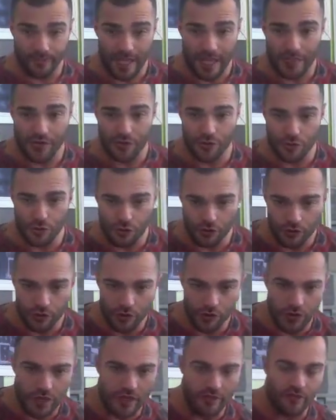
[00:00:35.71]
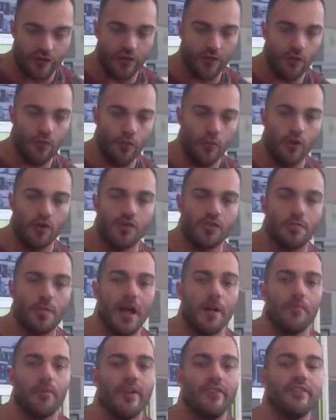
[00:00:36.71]
I don't know if you watched
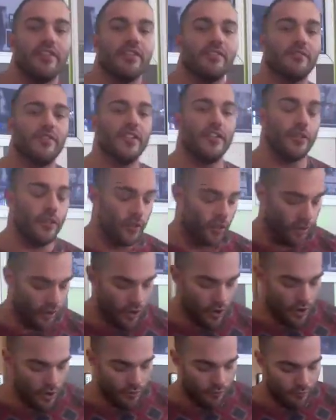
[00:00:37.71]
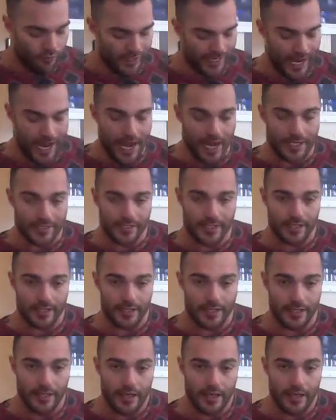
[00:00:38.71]
my previous video regarding